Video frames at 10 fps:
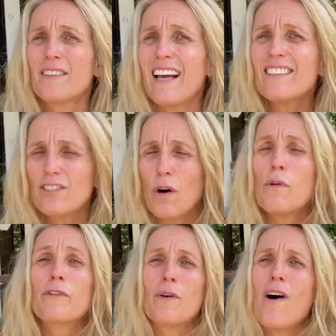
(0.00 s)
that's
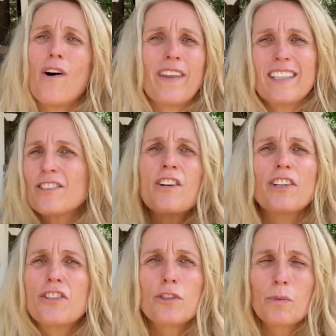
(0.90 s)
overall, that's
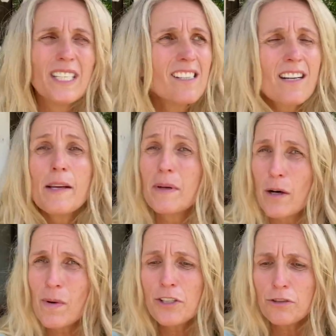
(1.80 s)
not just recently, but I
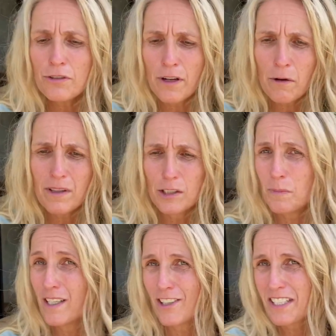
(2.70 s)
want you to know this
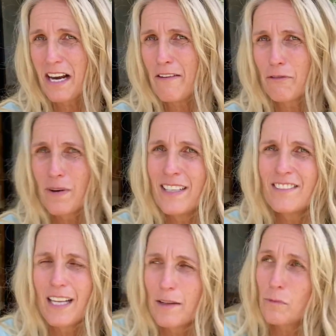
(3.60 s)
because I have
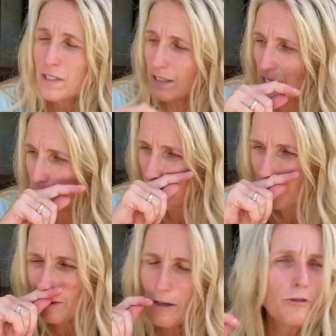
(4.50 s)
friends, they recently moved
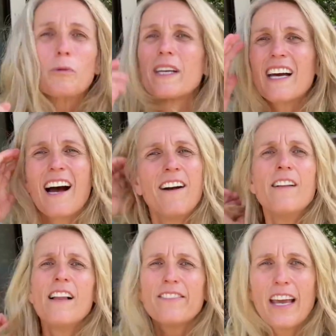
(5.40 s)
to Costa Rica.
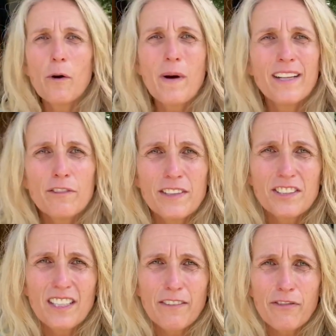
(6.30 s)
They went
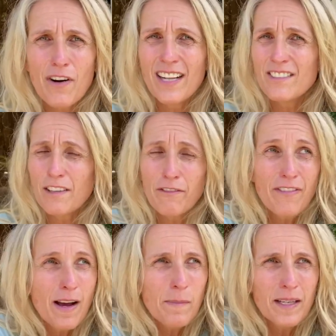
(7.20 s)
visiting friends and
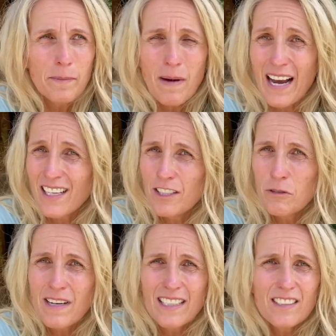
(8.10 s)
family back in the
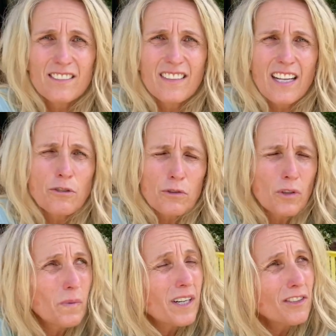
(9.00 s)
United States or
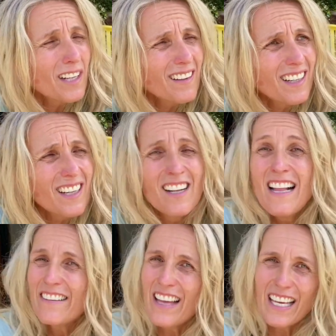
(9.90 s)
somewhere else. I think
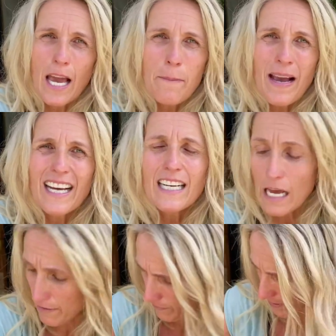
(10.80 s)
they came back and
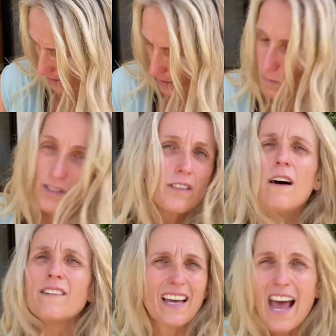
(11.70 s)
everything was
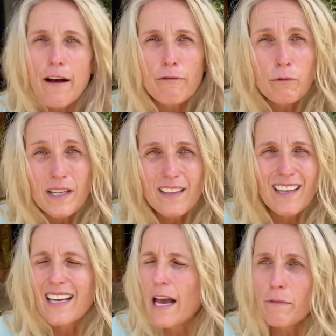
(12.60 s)
gone. Everything.